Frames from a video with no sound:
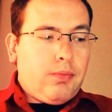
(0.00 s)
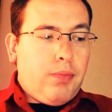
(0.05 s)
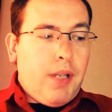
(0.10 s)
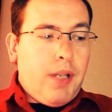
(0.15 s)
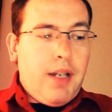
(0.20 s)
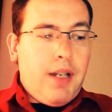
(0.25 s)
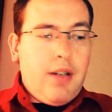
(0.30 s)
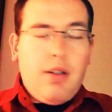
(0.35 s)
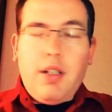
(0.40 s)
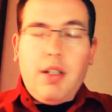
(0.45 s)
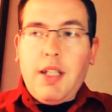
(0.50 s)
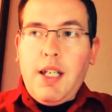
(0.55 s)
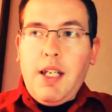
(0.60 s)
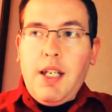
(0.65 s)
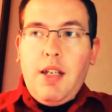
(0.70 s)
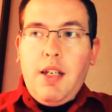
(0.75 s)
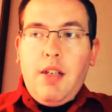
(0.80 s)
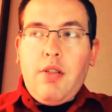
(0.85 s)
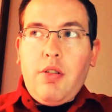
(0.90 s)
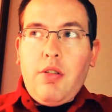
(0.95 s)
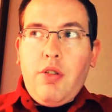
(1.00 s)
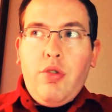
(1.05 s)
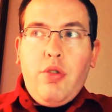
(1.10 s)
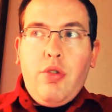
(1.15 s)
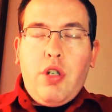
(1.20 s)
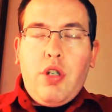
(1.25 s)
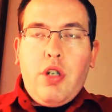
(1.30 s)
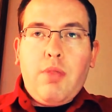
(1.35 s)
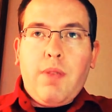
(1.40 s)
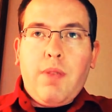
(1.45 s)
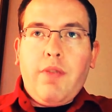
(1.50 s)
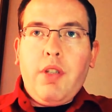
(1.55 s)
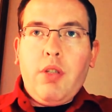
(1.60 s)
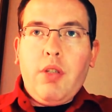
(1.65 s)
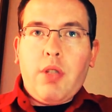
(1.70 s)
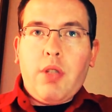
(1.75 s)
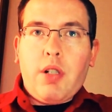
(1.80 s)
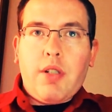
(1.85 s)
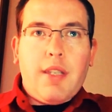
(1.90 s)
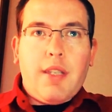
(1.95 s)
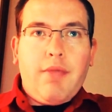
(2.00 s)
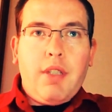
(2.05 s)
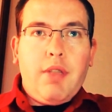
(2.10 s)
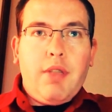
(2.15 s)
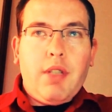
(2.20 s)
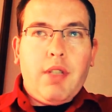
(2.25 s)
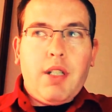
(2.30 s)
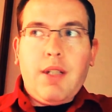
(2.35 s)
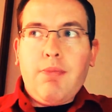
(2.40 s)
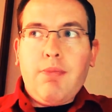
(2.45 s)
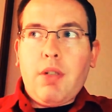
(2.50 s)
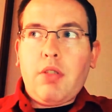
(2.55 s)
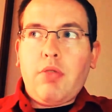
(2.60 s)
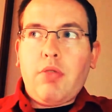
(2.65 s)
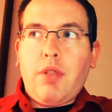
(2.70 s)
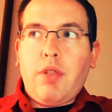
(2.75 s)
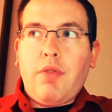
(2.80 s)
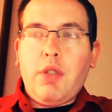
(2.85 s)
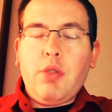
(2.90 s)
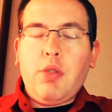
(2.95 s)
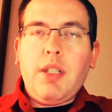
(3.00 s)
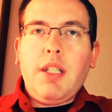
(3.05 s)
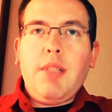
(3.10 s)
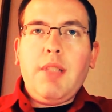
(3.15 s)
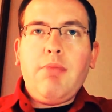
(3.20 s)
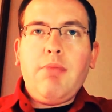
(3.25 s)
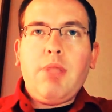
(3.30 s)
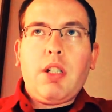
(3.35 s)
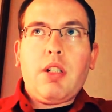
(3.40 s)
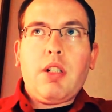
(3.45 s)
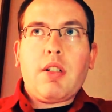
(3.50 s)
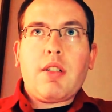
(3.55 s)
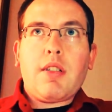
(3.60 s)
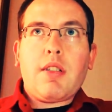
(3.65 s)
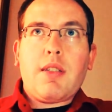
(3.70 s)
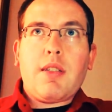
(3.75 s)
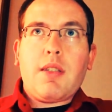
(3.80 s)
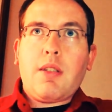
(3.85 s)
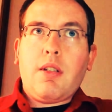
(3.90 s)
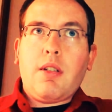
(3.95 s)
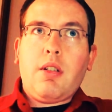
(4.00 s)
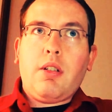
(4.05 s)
apparently YouTube reviewers have given up on reviewing because